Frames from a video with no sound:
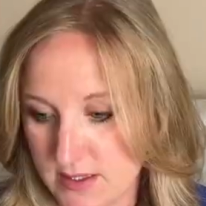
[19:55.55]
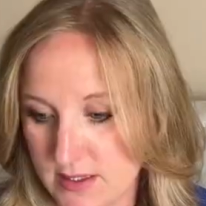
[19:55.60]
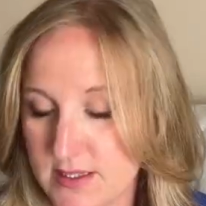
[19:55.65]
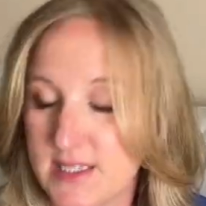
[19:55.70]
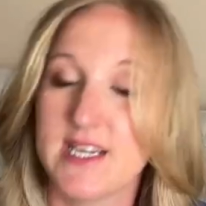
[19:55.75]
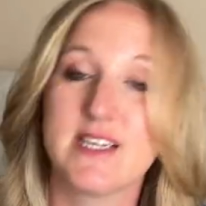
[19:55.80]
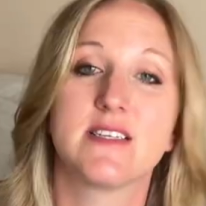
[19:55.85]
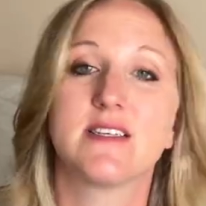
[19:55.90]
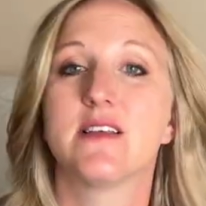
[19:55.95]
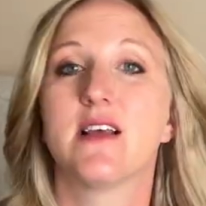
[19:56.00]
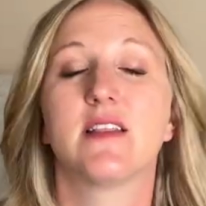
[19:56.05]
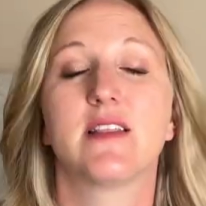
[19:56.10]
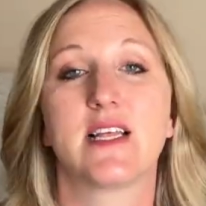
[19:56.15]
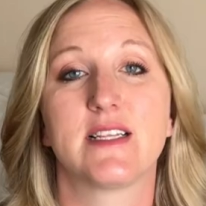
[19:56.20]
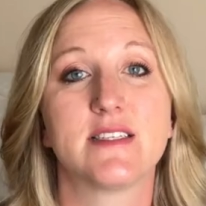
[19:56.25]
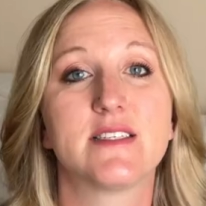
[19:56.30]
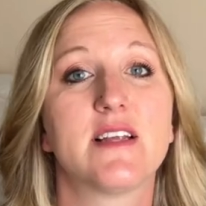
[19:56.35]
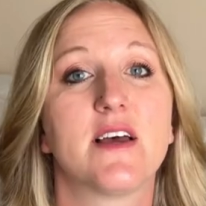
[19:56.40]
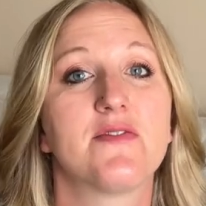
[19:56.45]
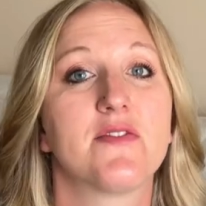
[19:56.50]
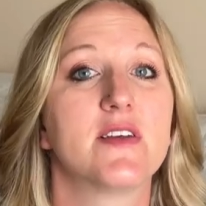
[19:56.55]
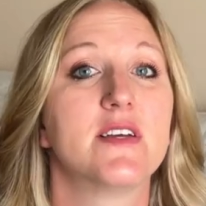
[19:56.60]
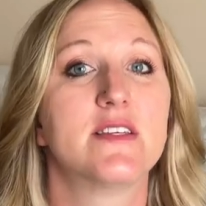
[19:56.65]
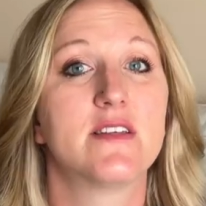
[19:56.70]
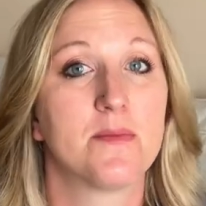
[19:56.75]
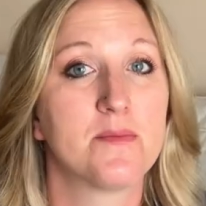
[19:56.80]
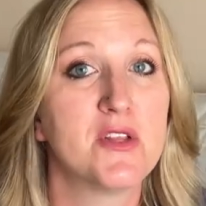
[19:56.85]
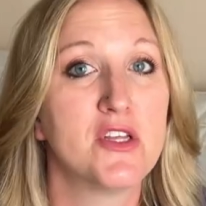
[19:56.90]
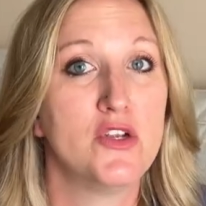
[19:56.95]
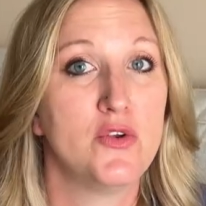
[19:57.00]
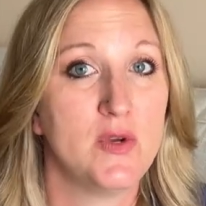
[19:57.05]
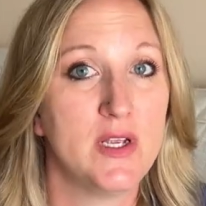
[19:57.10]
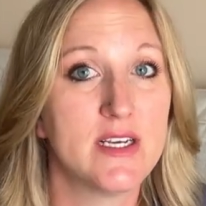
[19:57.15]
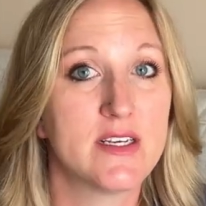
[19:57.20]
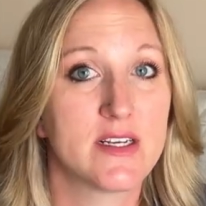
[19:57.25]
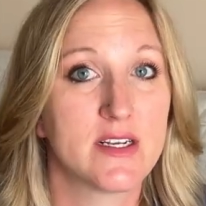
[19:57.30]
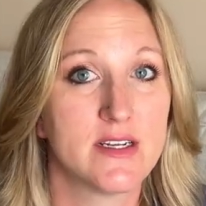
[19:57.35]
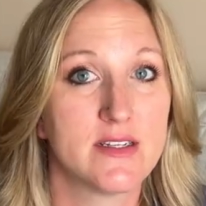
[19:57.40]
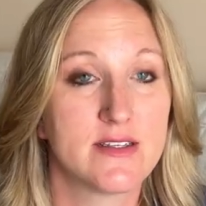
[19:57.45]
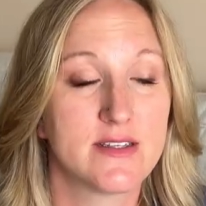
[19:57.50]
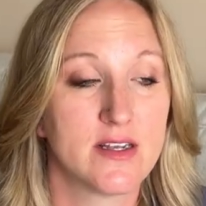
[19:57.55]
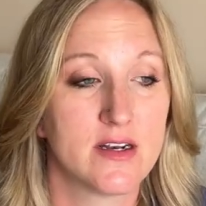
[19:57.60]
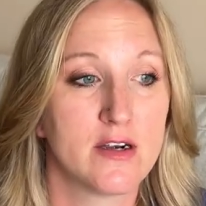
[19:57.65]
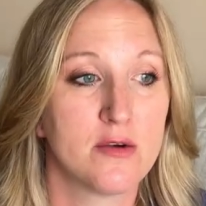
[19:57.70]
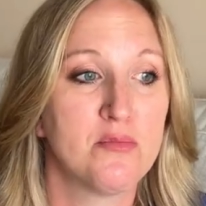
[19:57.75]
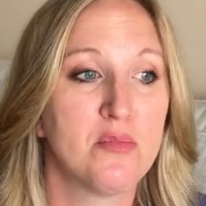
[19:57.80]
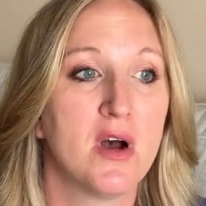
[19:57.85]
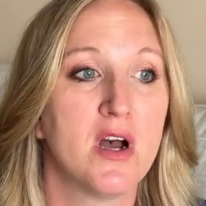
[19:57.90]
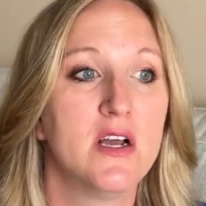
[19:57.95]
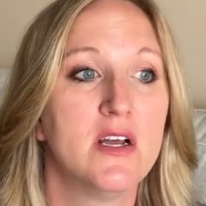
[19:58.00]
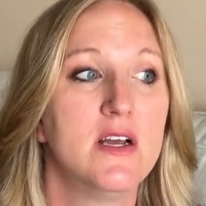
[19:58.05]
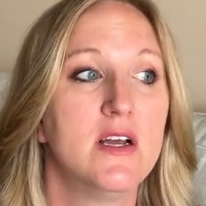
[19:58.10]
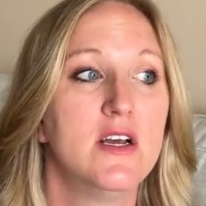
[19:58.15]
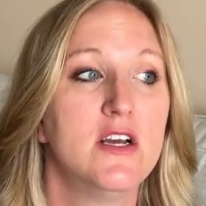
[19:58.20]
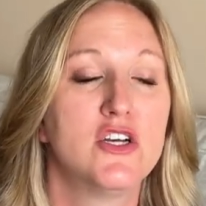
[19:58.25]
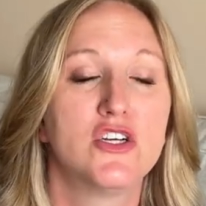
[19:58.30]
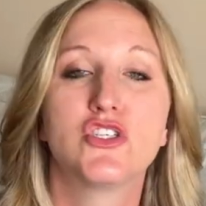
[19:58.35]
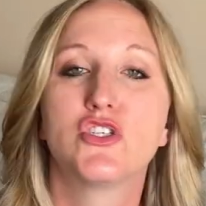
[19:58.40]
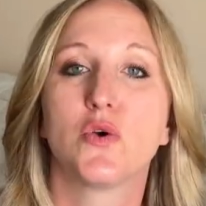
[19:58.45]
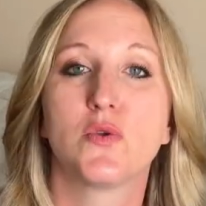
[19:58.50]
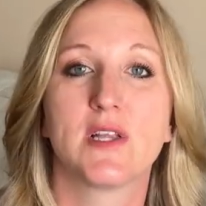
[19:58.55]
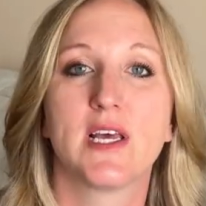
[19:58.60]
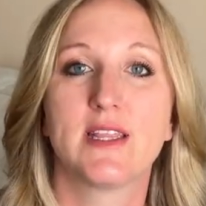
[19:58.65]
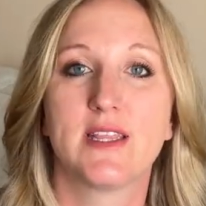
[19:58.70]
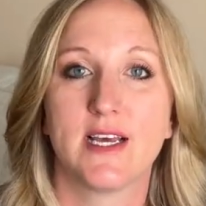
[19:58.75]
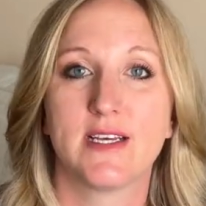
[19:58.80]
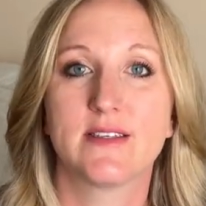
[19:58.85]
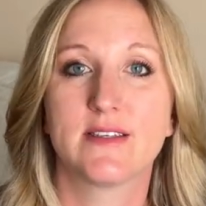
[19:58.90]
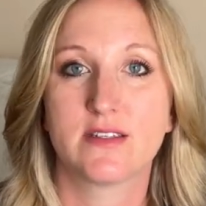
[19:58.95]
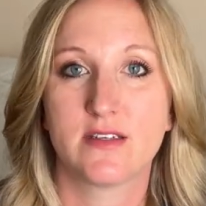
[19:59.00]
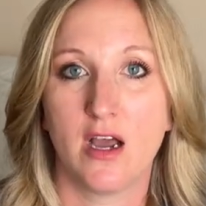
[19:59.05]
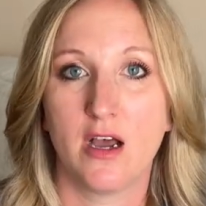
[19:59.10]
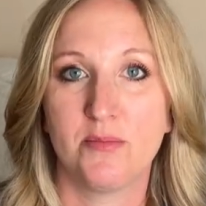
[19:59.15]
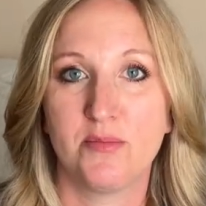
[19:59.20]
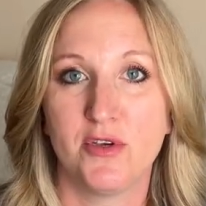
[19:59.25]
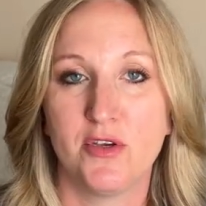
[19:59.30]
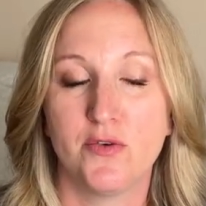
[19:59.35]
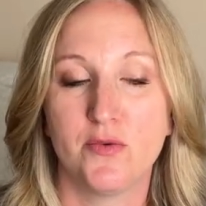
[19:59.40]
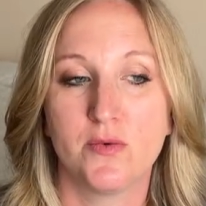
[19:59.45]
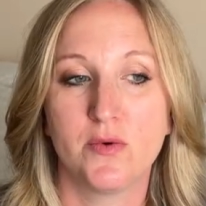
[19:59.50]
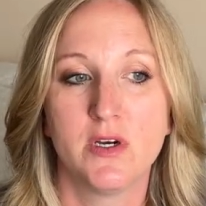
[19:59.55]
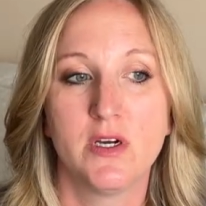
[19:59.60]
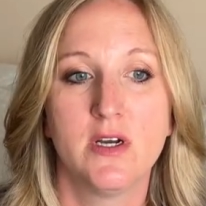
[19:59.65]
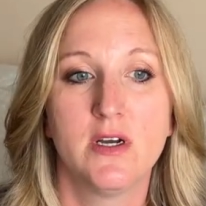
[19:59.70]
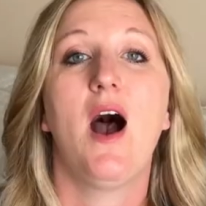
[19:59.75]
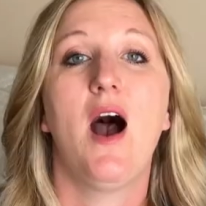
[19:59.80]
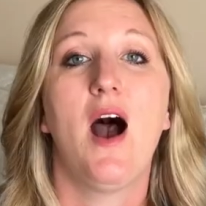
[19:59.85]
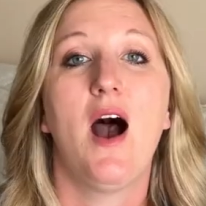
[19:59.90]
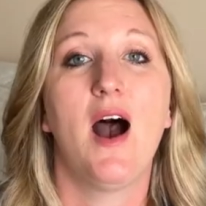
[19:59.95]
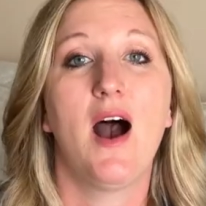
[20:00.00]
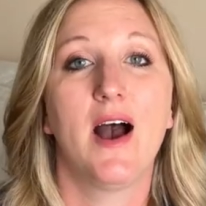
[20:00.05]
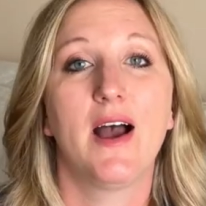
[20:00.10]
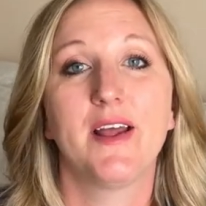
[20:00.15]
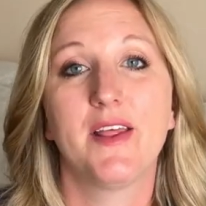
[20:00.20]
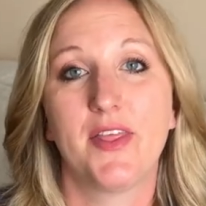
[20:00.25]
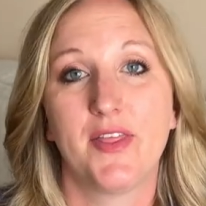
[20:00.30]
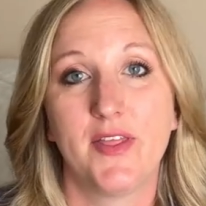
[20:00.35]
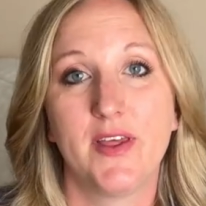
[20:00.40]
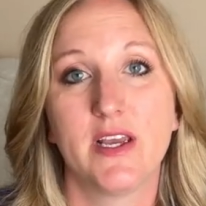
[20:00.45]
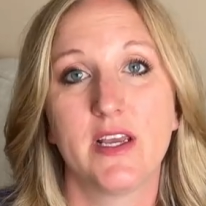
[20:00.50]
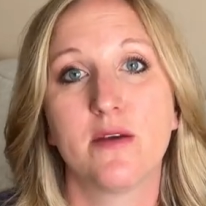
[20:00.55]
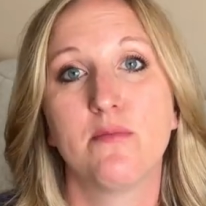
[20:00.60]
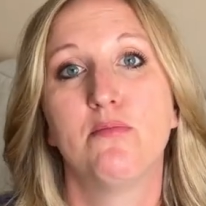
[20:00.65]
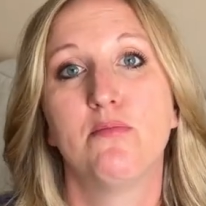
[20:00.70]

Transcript: That is, that's definitely something you need to consider, but don't let that stop you. I think